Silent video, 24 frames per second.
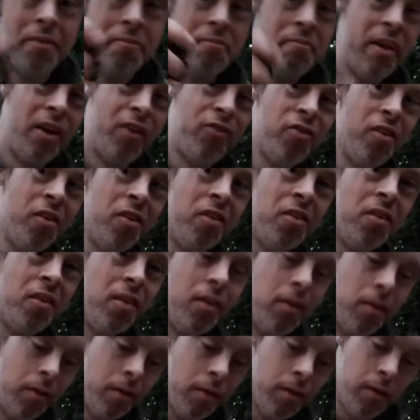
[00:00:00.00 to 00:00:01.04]
Make sure
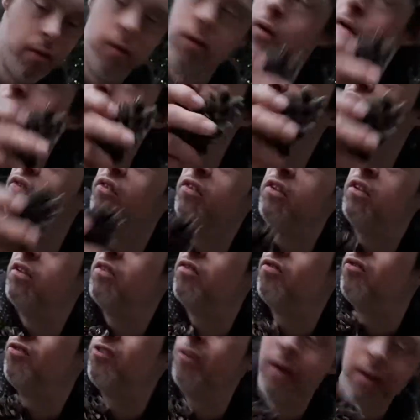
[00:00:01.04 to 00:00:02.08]
you actually
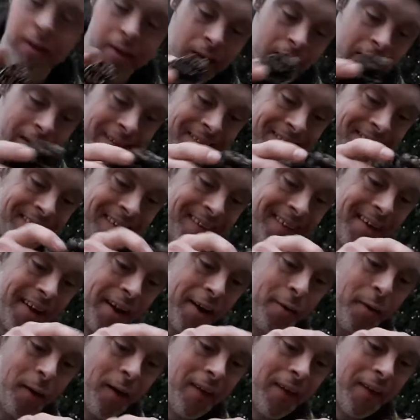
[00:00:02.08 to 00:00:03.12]
do it very
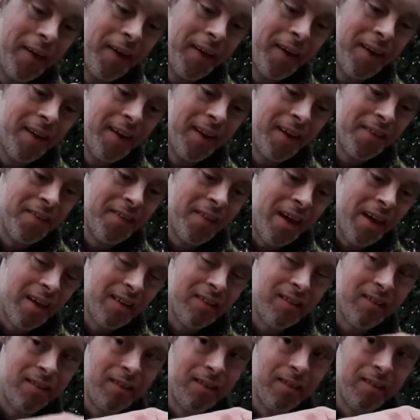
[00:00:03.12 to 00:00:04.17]
quickly, like
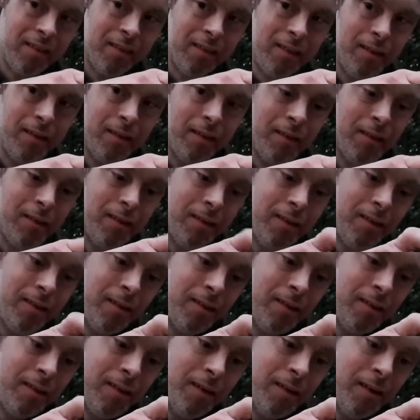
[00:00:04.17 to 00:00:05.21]
this.
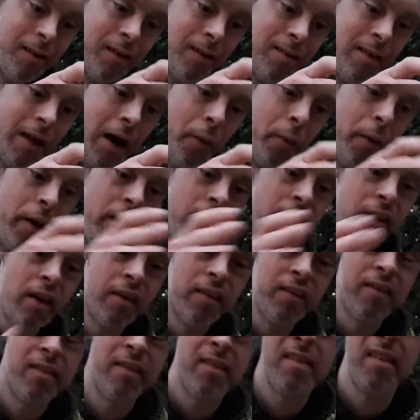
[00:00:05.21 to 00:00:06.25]
That way they
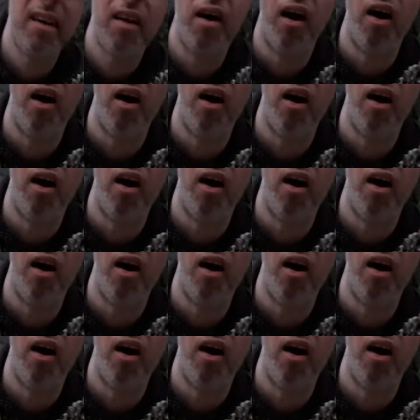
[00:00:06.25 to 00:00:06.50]
stick